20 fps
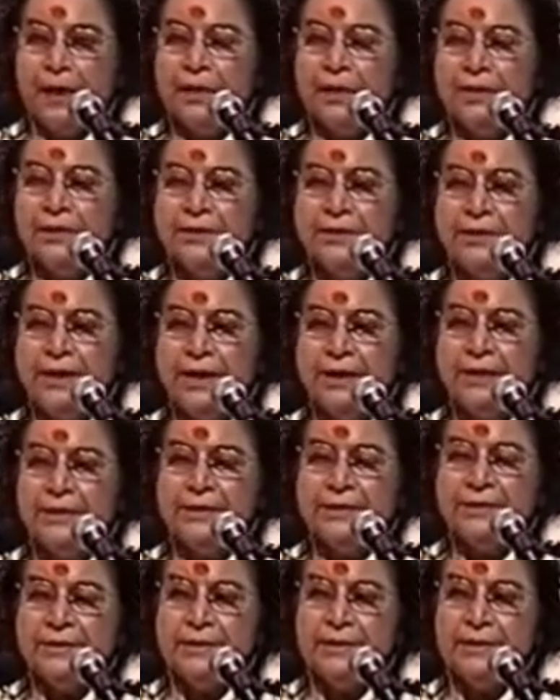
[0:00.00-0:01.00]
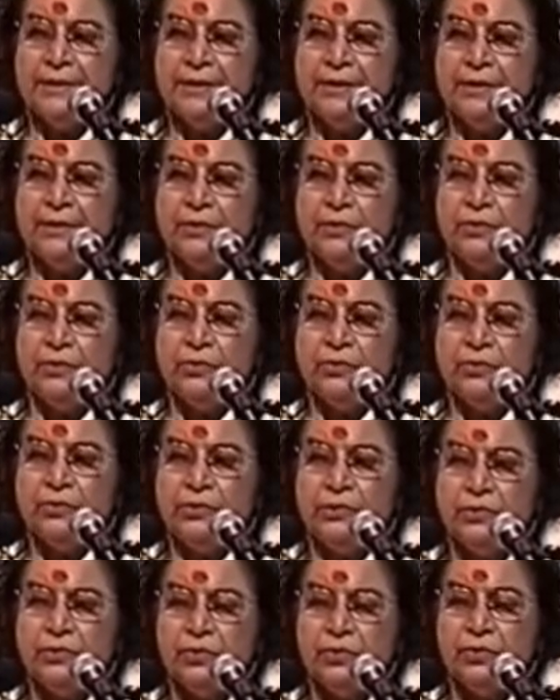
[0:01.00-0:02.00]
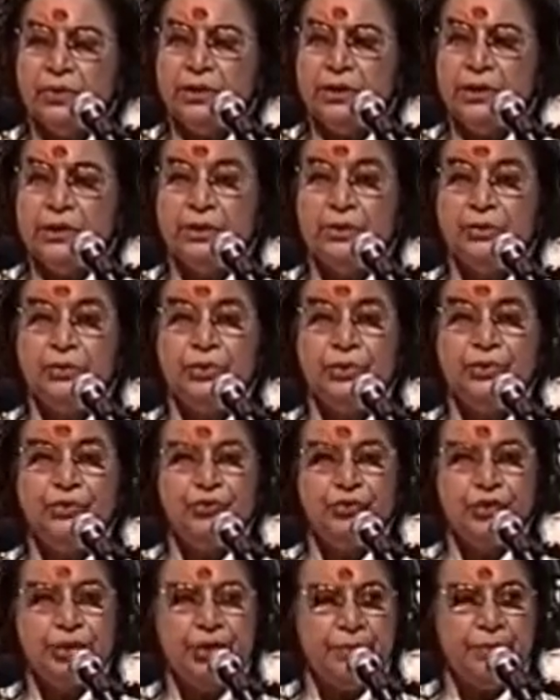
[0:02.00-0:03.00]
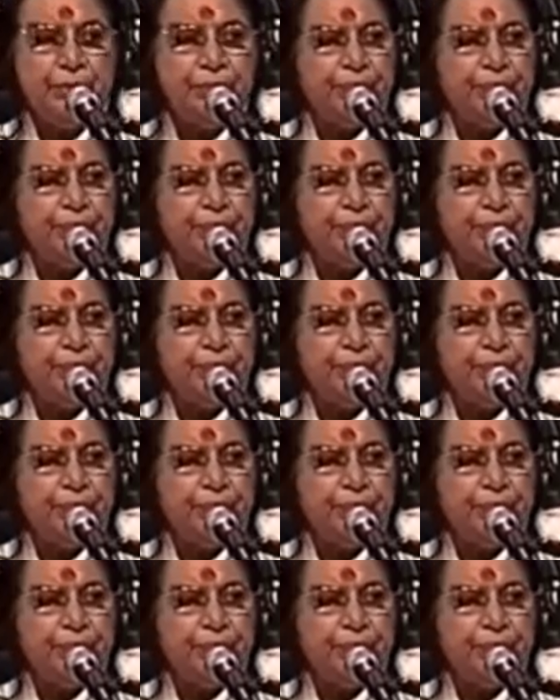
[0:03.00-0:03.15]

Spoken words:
It's like a seed that grows slowly into a tree.